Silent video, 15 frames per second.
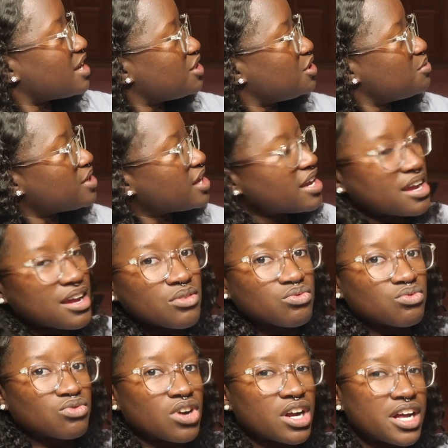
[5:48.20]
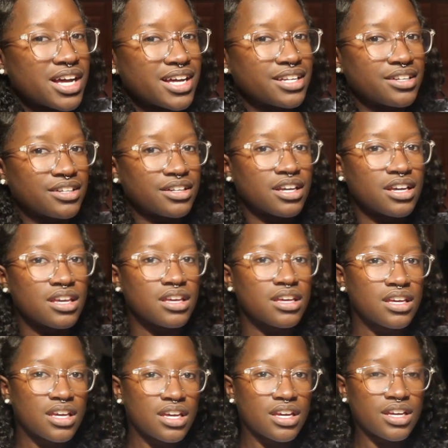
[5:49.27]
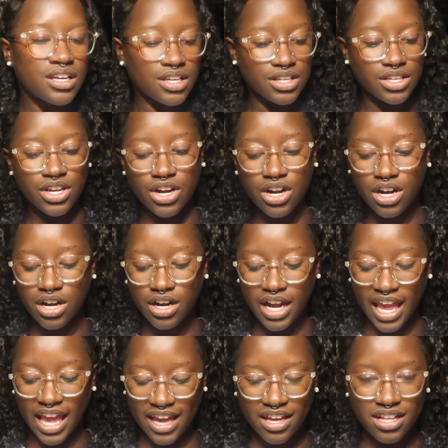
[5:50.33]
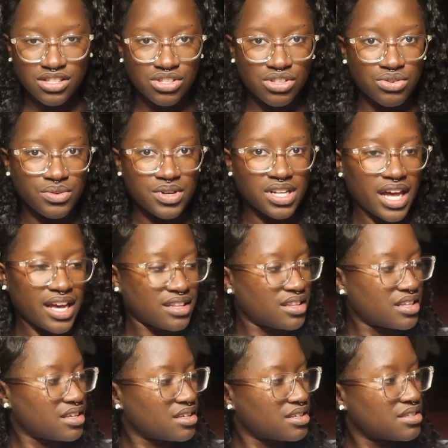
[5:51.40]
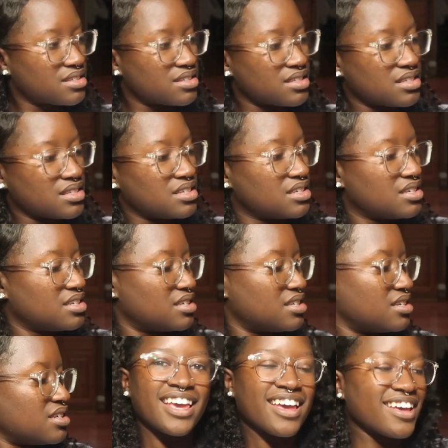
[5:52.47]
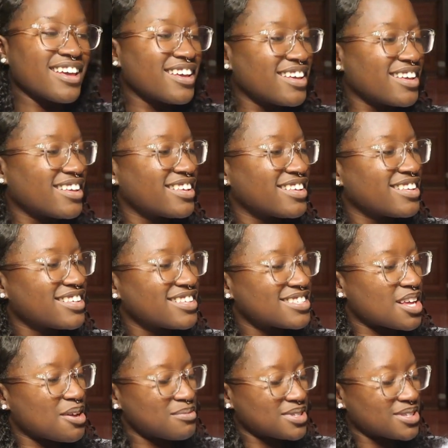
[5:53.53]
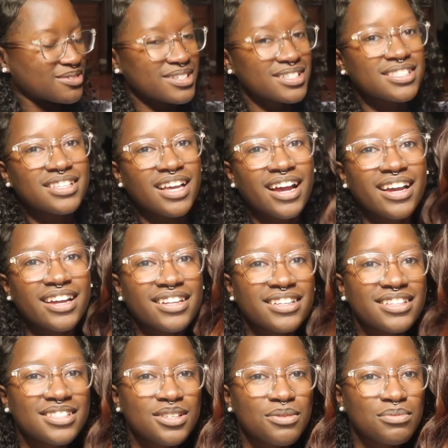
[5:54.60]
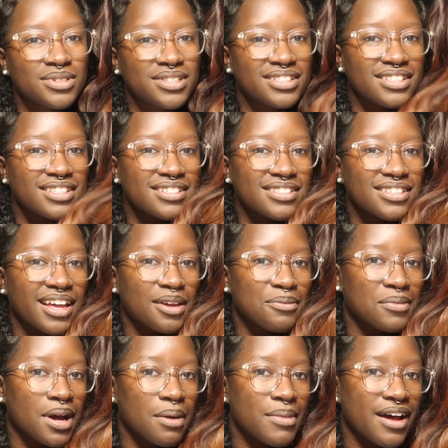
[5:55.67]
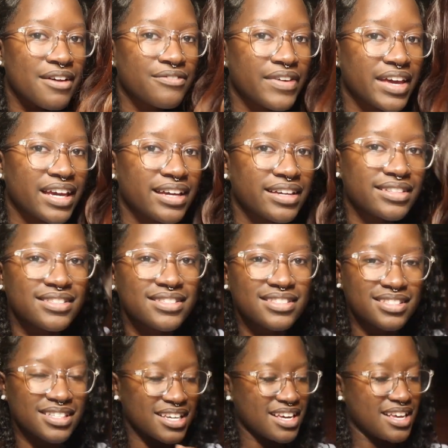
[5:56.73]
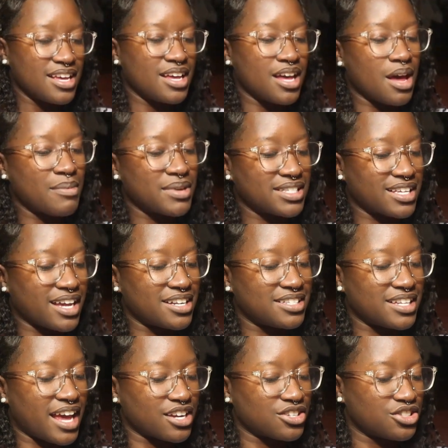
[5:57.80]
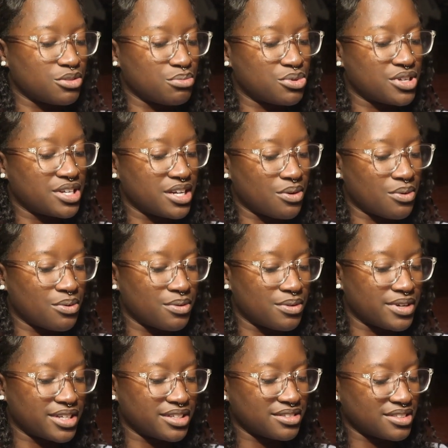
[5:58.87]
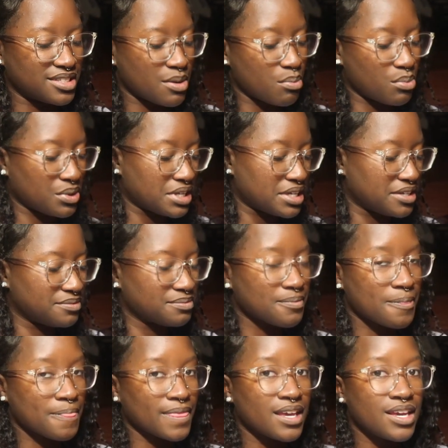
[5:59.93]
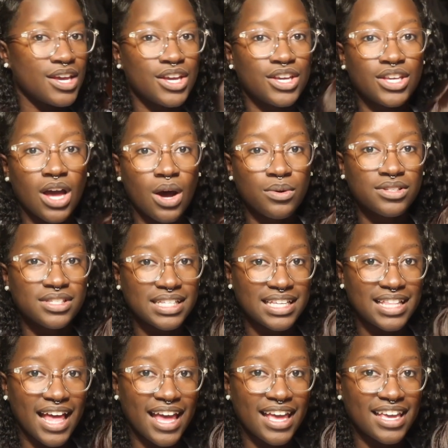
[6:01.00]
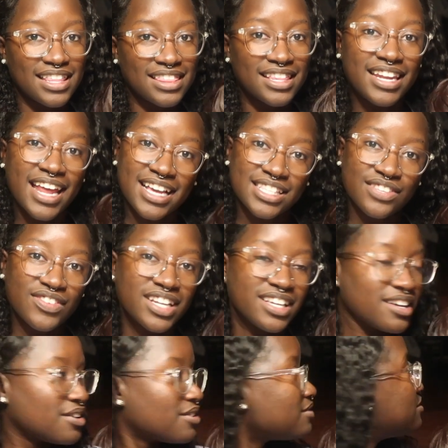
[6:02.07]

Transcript: like you can't run your hands through it like this. Yes, I'm so excited to put this like by my face. I'm excited to actually put it on, but y'all will see that in the next video.